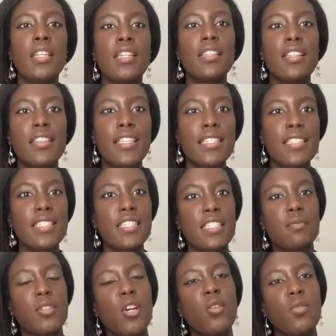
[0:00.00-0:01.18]
Now, the things that end
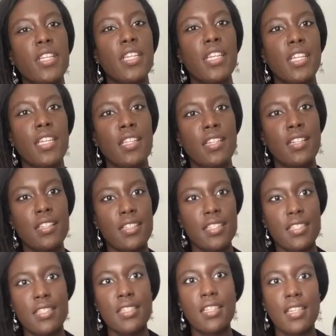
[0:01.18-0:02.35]
up going in
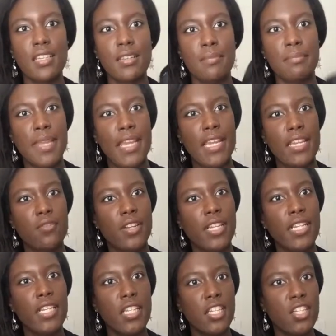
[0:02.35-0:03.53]
this bag right
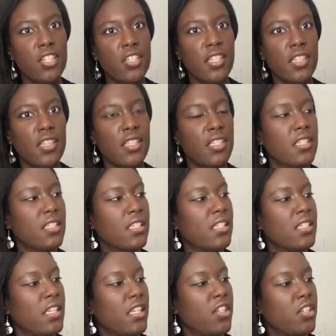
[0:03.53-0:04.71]
here in this
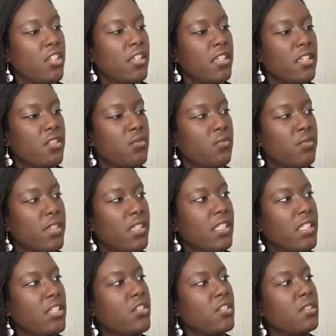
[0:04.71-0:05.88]
container, it's
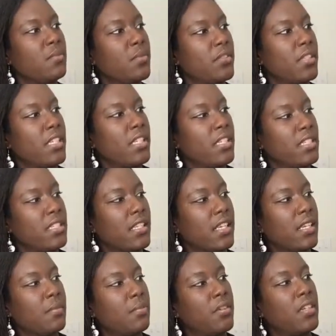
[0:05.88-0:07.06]
really just simple things.
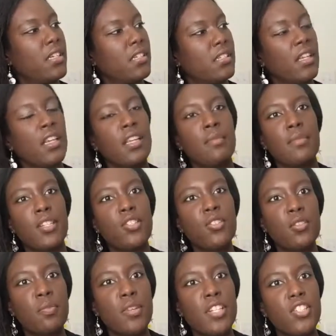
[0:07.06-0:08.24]
Like I put my
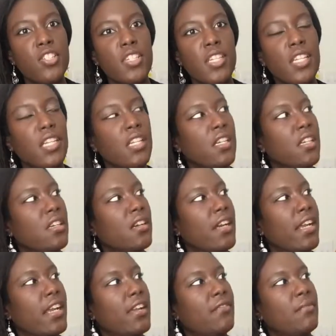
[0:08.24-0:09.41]
toothbrush in here, I
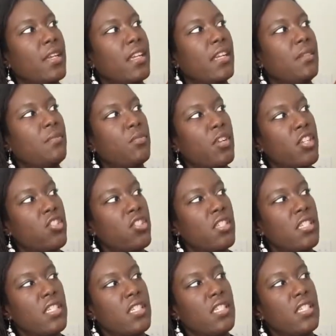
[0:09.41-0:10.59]
have my
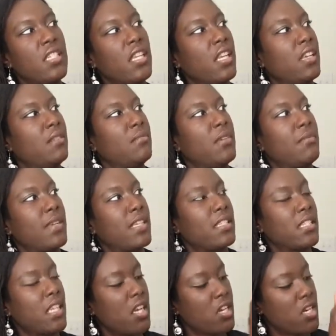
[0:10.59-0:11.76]
brushes and my
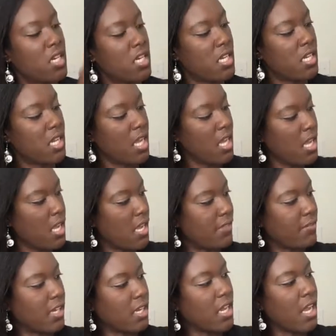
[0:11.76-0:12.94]
mascara, I've
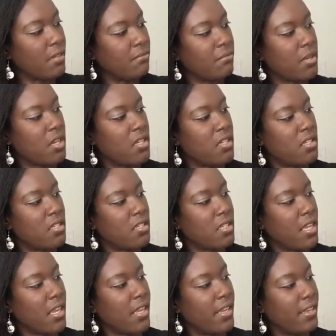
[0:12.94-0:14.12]
got cotton balls,
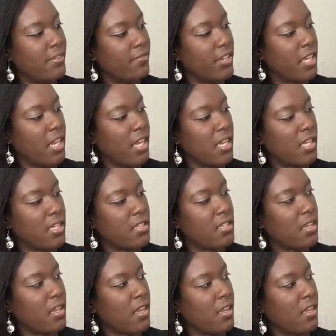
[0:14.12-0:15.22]
I've got